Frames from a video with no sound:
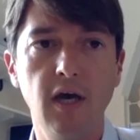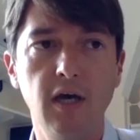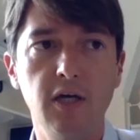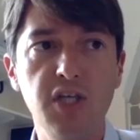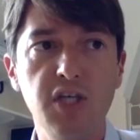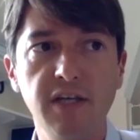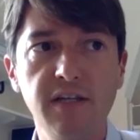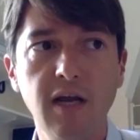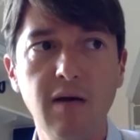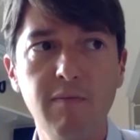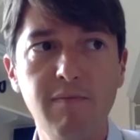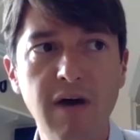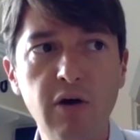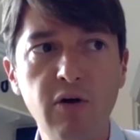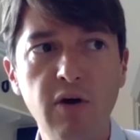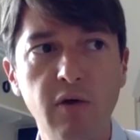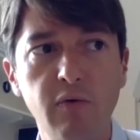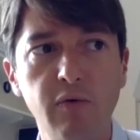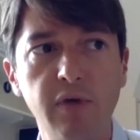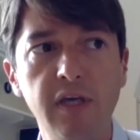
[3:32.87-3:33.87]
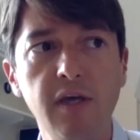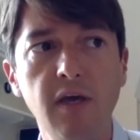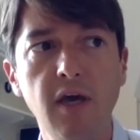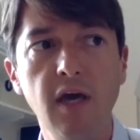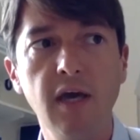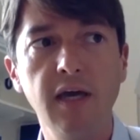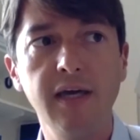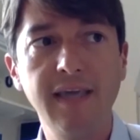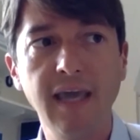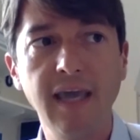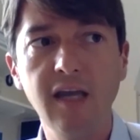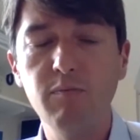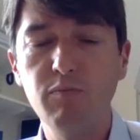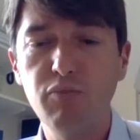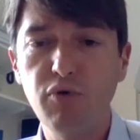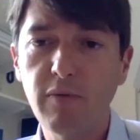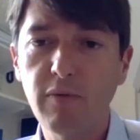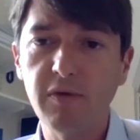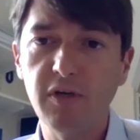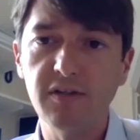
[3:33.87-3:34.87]
Shadi Al Maulawi gained
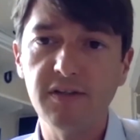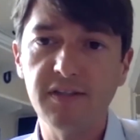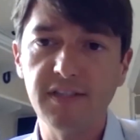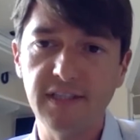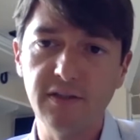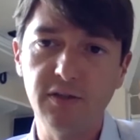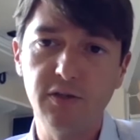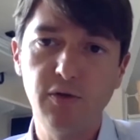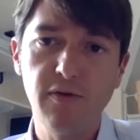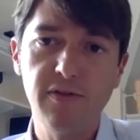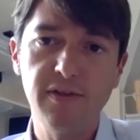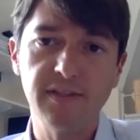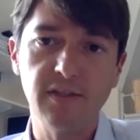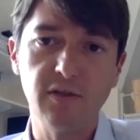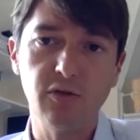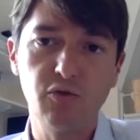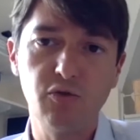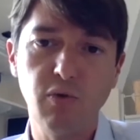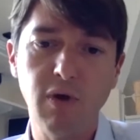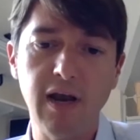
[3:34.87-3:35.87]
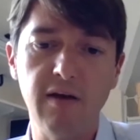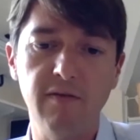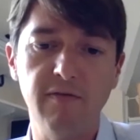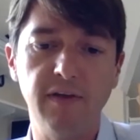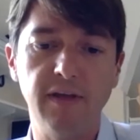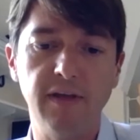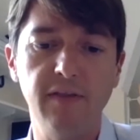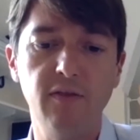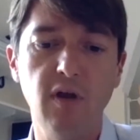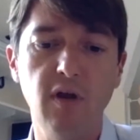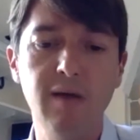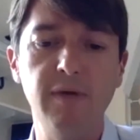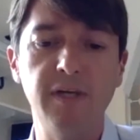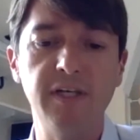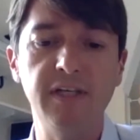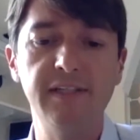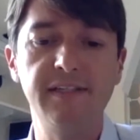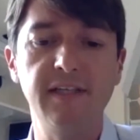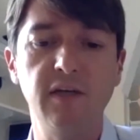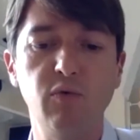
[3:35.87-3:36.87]
prominence in 2012 in the
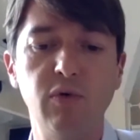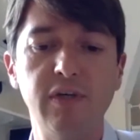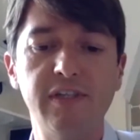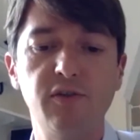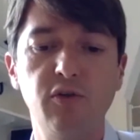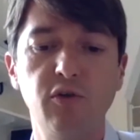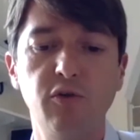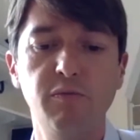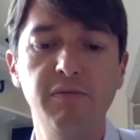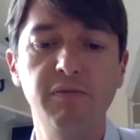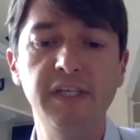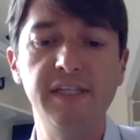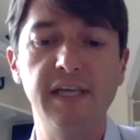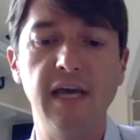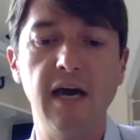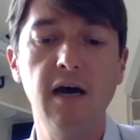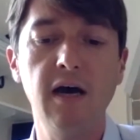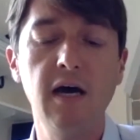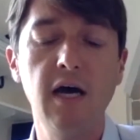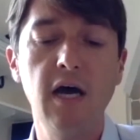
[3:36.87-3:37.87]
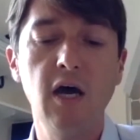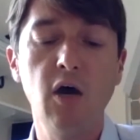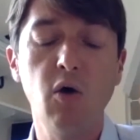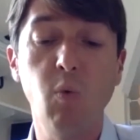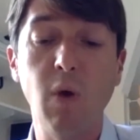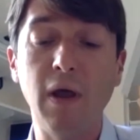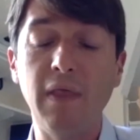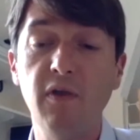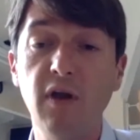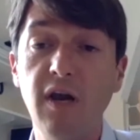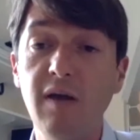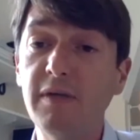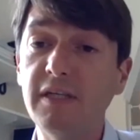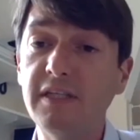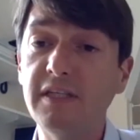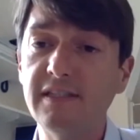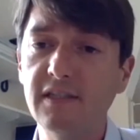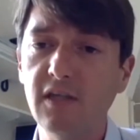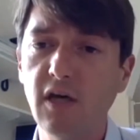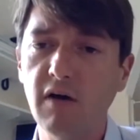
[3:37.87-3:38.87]
Lebanese and Western media when the
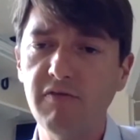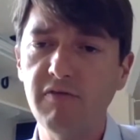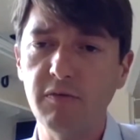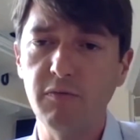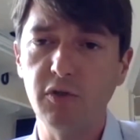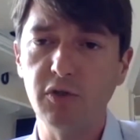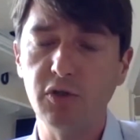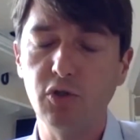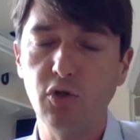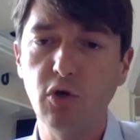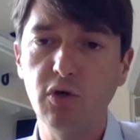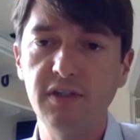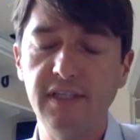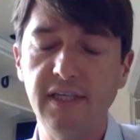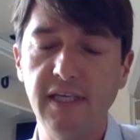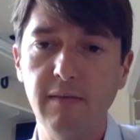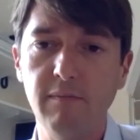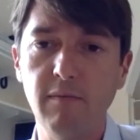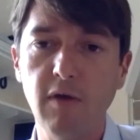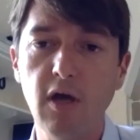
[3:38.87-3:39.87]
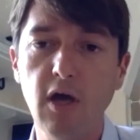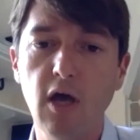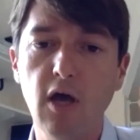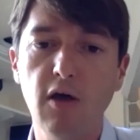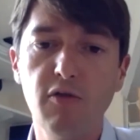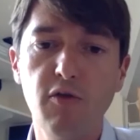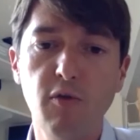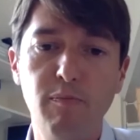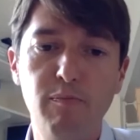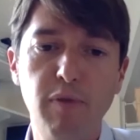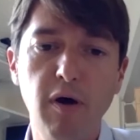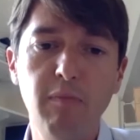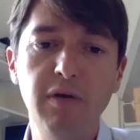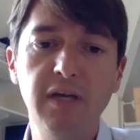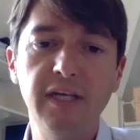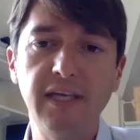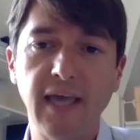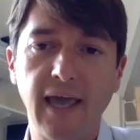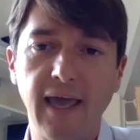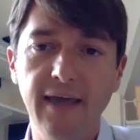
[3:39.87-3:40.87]
Lebanese government called him the
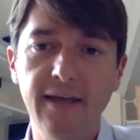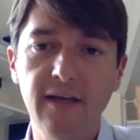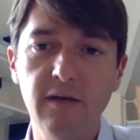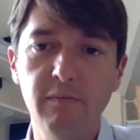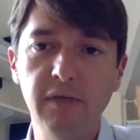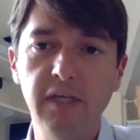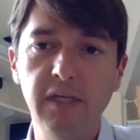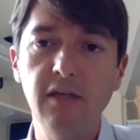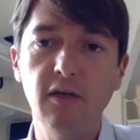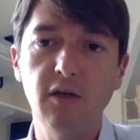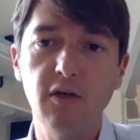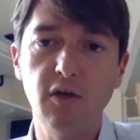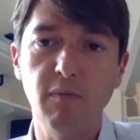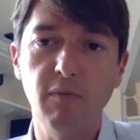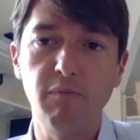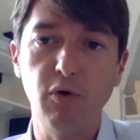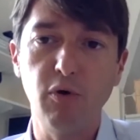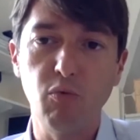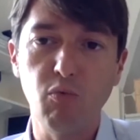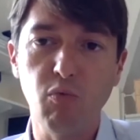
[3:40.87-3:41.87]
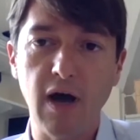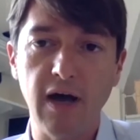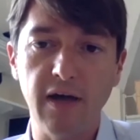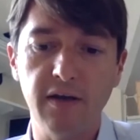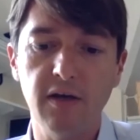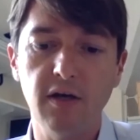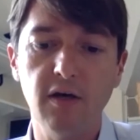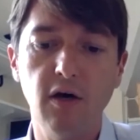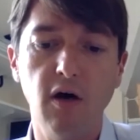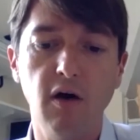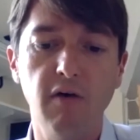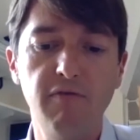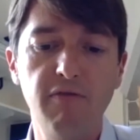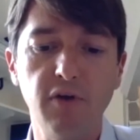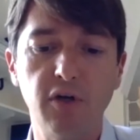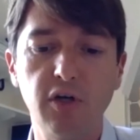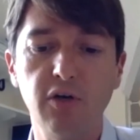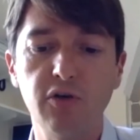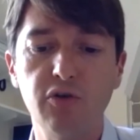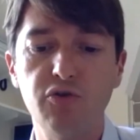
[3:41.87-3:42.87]
public enemy number one of the
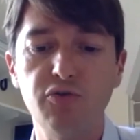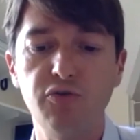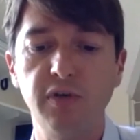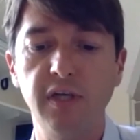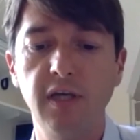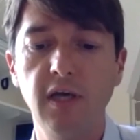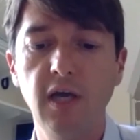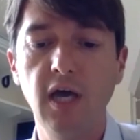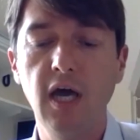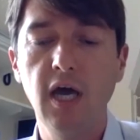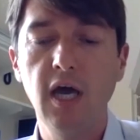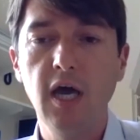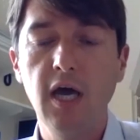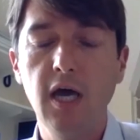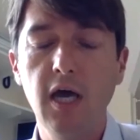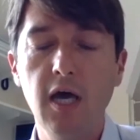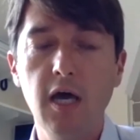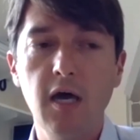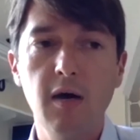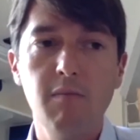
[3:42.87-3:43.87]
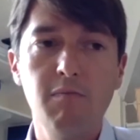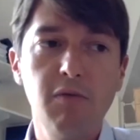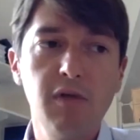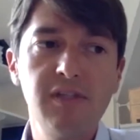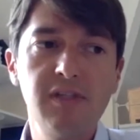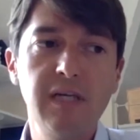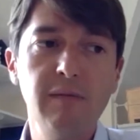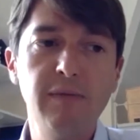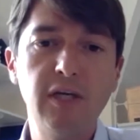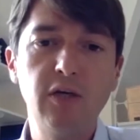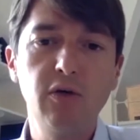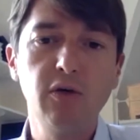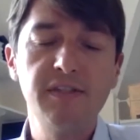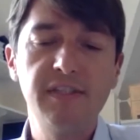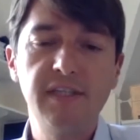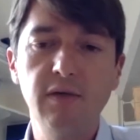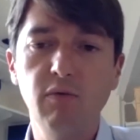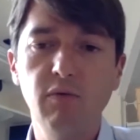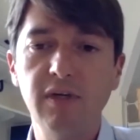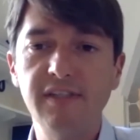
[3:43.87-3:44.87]
country, mostly because
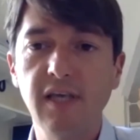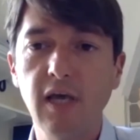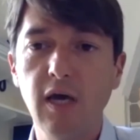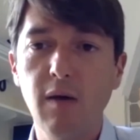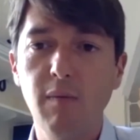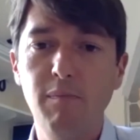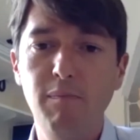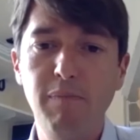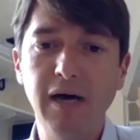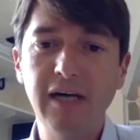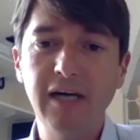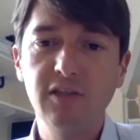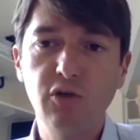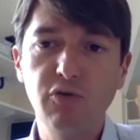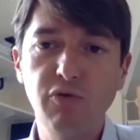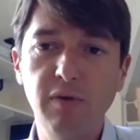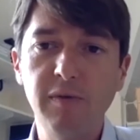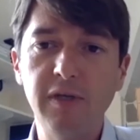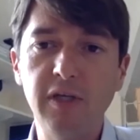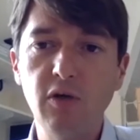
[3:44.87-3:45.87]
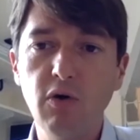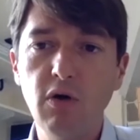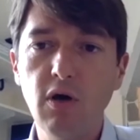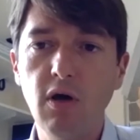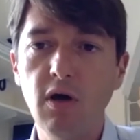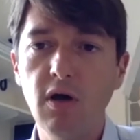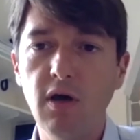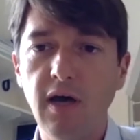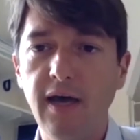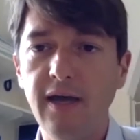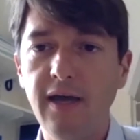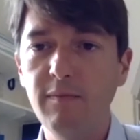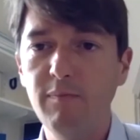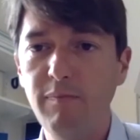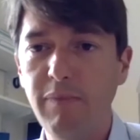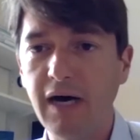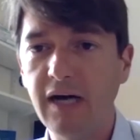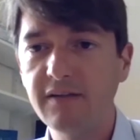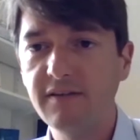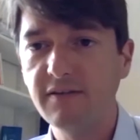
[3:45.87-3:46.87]
he was part criminal and
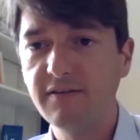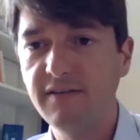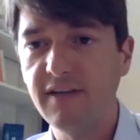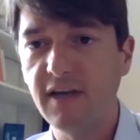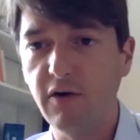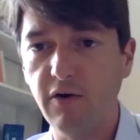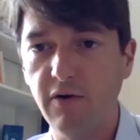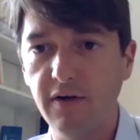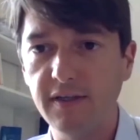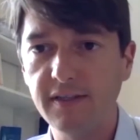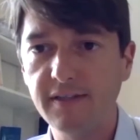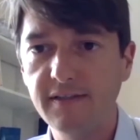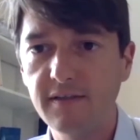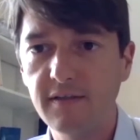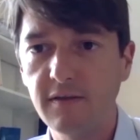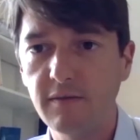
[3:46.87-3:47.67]
part terrorist.